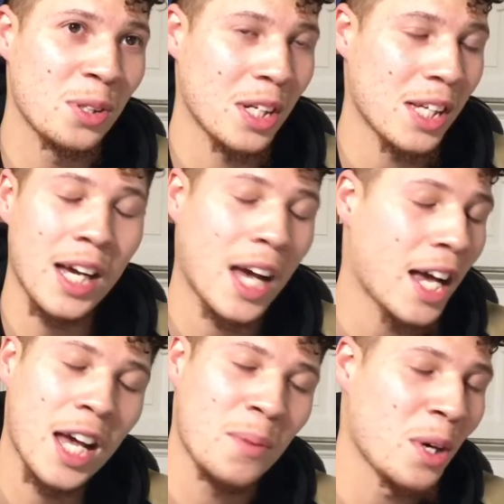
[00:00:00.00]
because I
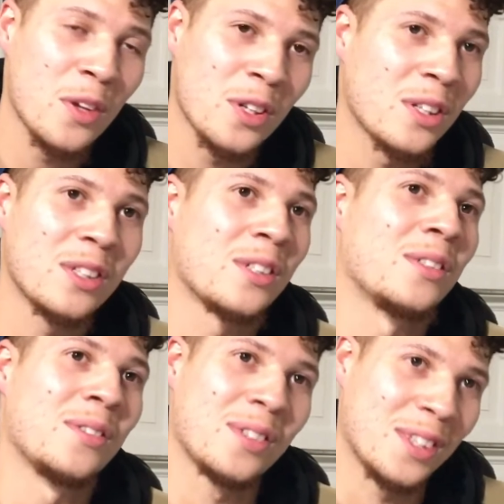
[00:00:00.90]
ain't had money to take
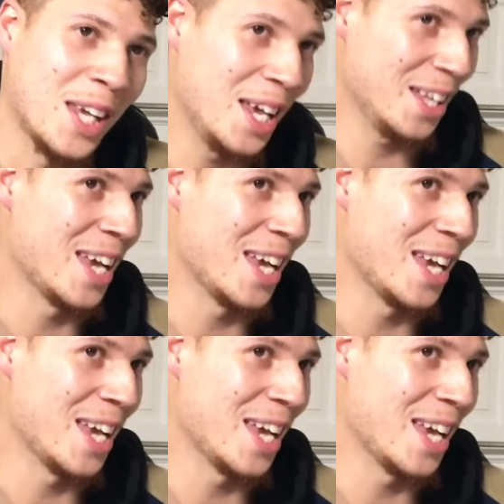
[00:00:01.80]
care of